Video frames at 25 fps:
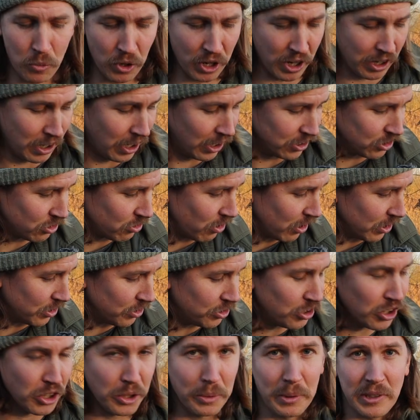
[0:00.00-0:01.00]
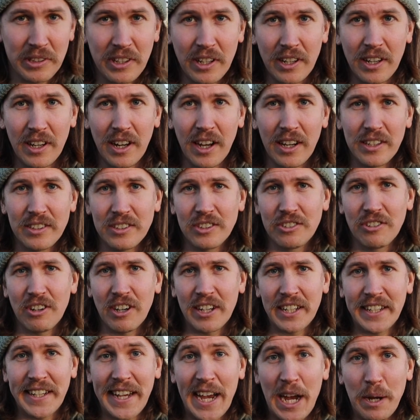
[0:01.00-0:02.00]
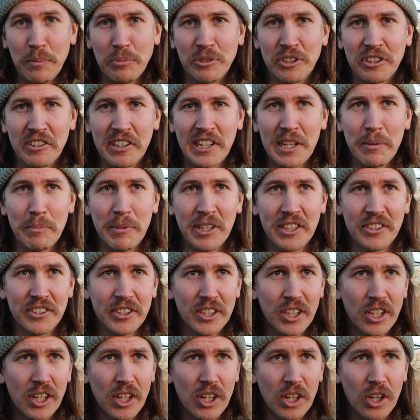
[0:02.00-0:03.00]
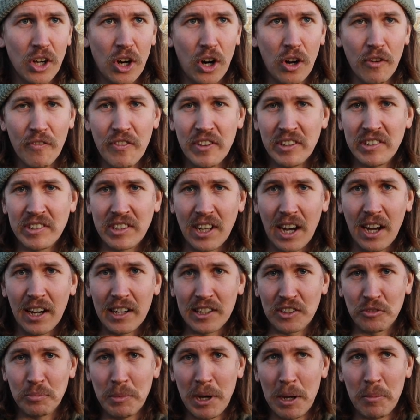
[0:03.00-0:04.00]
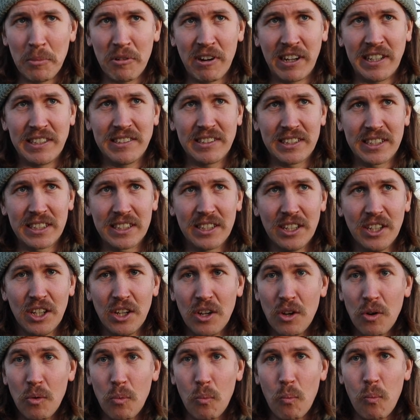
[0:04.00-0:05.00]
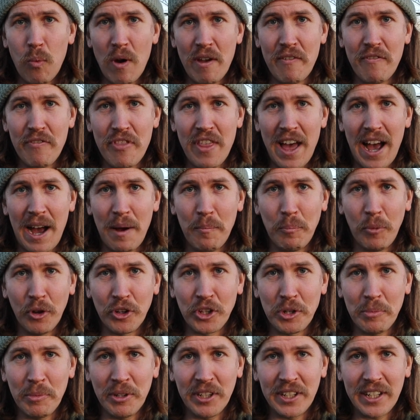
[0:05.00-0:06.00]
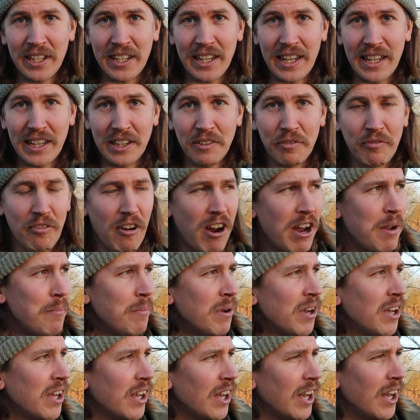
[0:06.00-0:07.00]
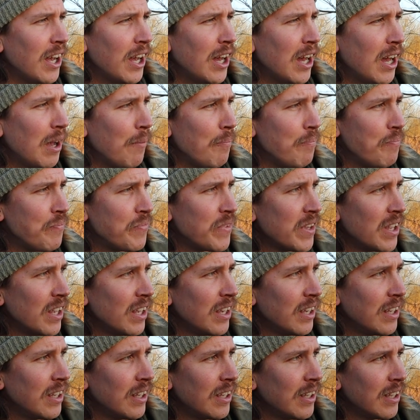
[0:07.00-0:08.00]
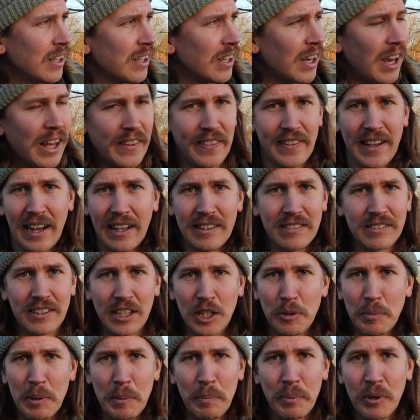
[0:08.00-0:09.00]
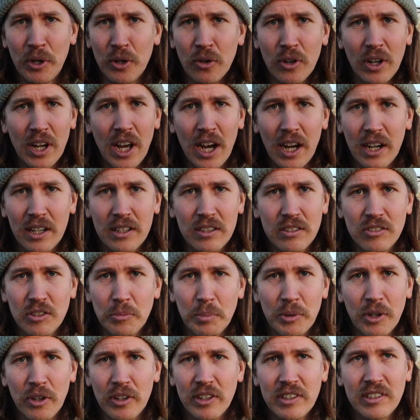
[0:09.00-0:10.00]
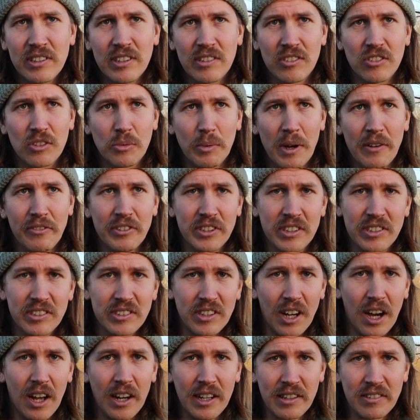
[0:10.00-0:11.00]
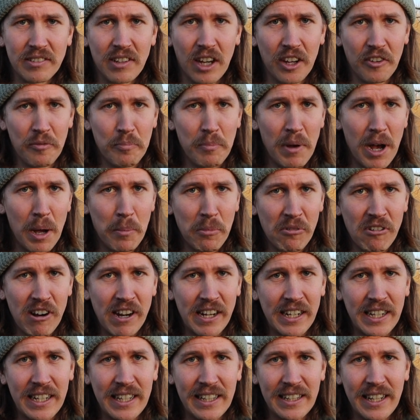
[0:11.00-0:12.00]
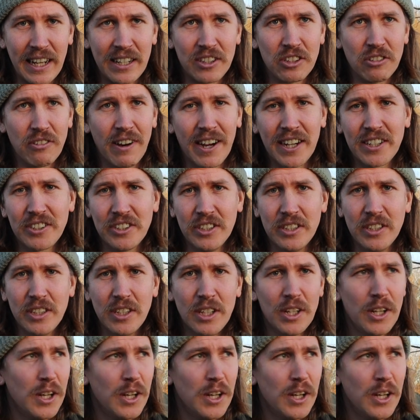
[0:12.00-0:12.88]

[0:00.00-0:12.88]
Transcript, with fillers: what I'd like to try and do is I'd like to try and capture an image of the starlings murmurating with that monument in the frame. Um, that's going to be pure luck, to be honest, as to whether the starlings kind of murmurate in that direction.